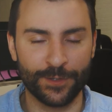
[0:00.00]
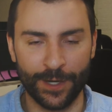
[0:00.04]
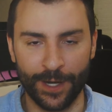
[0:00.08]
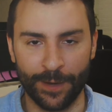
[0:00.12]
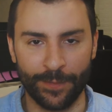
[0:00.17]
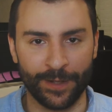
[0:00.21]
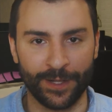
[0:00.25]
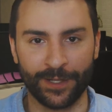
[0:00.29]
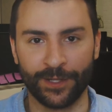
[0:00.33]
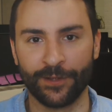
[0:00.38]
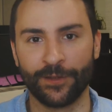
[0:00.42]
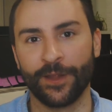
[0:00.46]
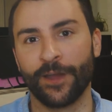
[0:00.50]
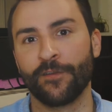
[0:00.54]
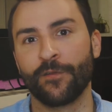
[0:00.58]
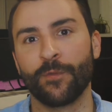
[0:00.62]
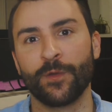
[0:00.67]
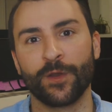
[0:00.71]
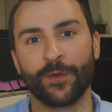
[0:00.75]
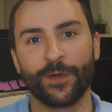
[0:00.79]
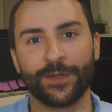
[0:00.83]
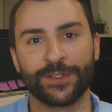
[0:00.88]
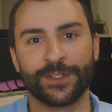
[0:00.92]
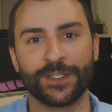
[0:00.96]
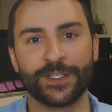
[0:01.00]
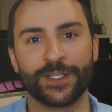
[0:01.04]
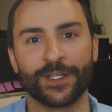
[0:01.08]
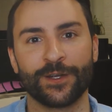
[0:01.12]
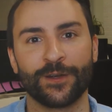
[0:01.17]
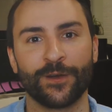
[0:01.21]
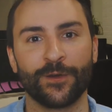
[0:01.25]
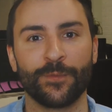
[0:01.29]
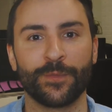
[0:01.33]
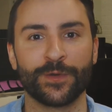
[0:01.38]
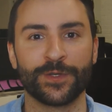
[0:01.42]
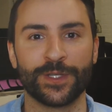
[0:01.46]
rate. I mean, clearly everybody wants a
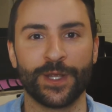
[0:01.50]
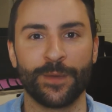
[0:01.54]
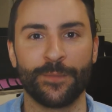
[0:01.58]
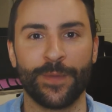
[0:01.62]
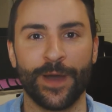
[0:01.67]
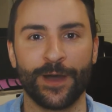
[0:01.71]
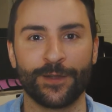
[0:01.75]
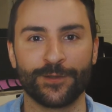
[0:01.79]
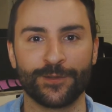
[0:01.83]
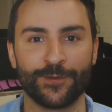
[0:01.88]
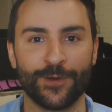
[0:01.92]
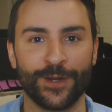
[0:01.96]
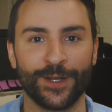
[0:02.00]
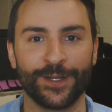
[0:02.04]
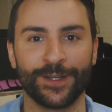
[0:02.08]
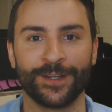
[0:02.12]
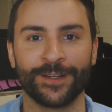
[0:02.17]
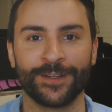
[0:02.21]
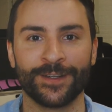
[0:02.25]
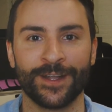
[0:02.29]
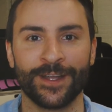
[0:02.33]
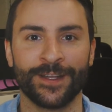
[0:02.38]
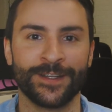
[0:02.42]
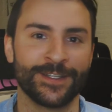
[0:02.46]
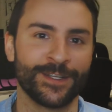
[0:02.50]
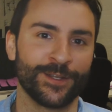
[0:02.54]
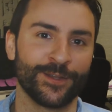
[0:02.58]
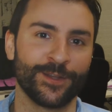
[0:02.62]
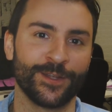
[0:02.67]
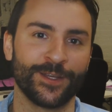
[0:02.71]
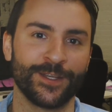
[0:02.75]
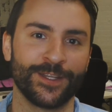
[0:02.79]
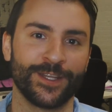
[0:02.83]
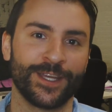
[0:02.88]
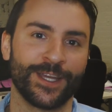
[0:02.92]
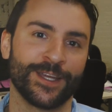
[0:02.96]
0% bounce rate until
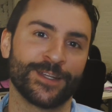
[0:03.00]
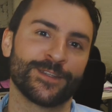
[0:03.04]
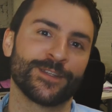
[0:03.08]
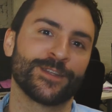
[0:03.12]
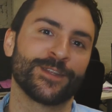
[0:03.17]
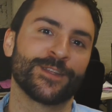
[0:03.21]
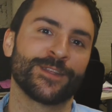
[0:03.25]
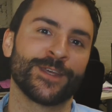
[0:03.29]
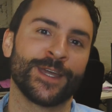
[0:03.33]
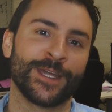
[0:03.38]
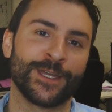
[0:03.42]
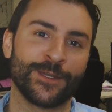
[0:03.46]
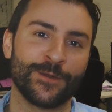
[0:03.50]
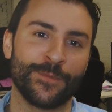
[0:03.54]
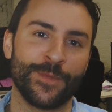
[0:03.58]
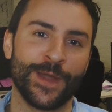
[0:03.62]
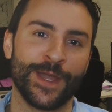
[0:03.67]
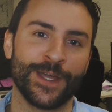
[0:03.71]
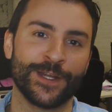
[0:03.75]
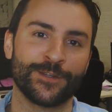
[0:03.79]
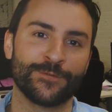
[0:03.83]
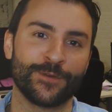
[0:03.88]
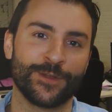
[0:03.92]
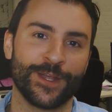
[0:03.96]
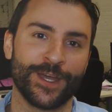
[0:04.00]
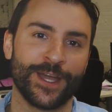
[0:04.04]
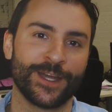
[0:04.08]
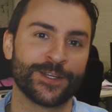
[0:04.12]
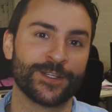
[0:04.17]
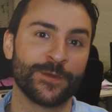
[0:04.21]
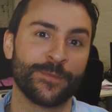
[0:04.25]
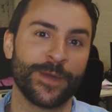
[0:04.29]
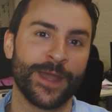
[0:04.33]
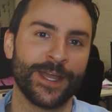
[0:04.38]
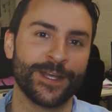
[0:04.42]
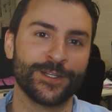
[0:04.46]
they get to the thank you page where they
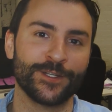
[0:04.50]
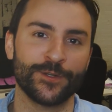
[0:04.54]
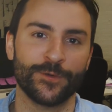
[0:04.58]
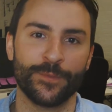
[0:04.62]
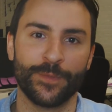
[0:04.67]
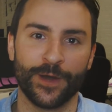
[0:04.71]
actually paid you.